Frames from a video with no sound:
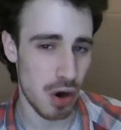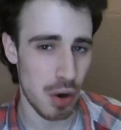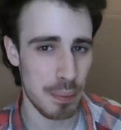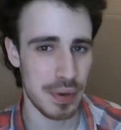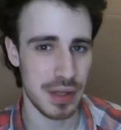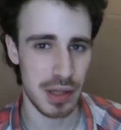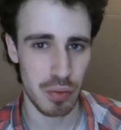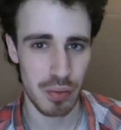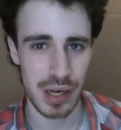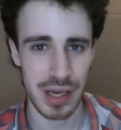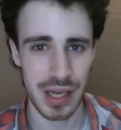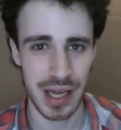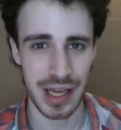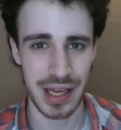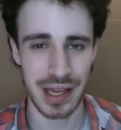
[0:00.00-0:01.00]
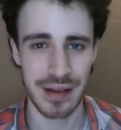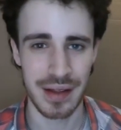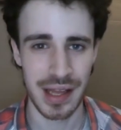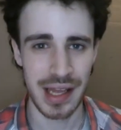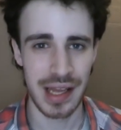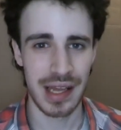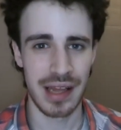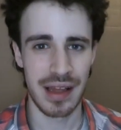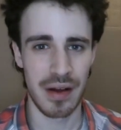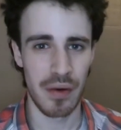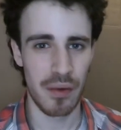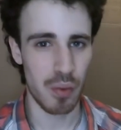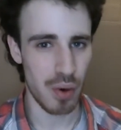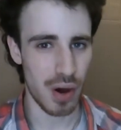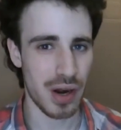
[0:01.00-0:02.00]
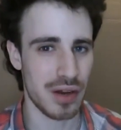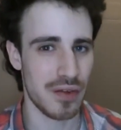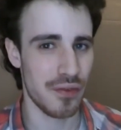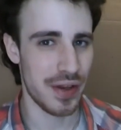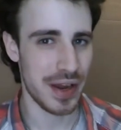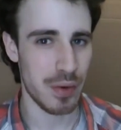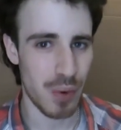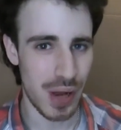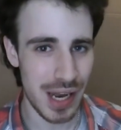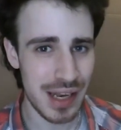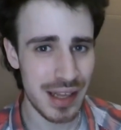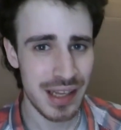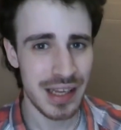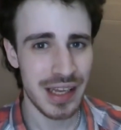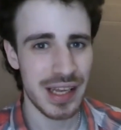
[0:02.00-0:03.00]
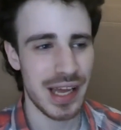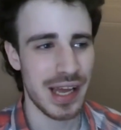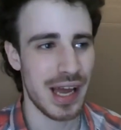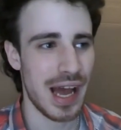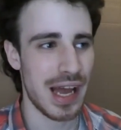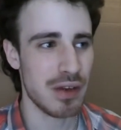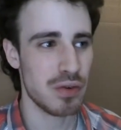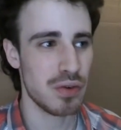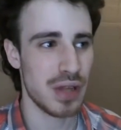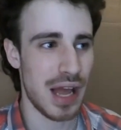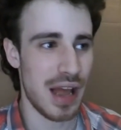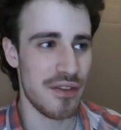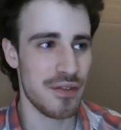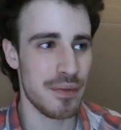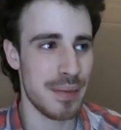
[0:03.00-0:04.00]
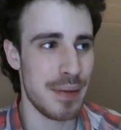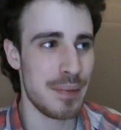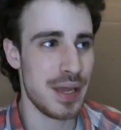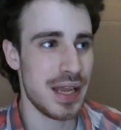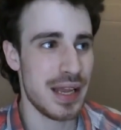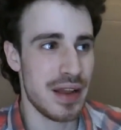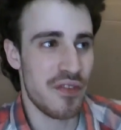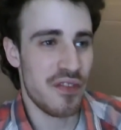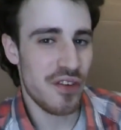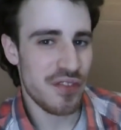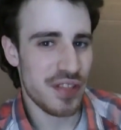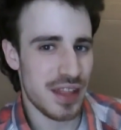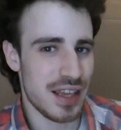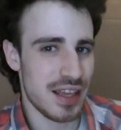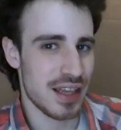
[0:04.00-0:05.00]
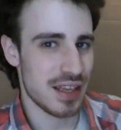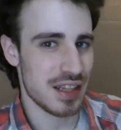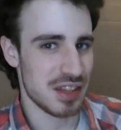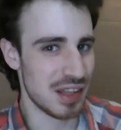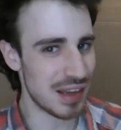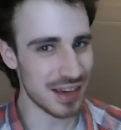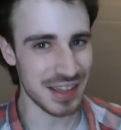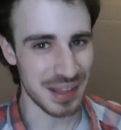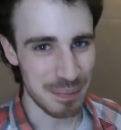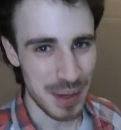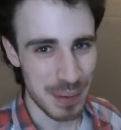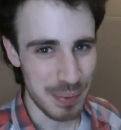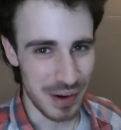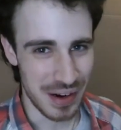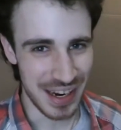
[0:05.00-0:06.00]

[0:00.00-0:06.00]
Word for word: hope it will uh, work very well. Uh, I could have maybe 50, 30 people,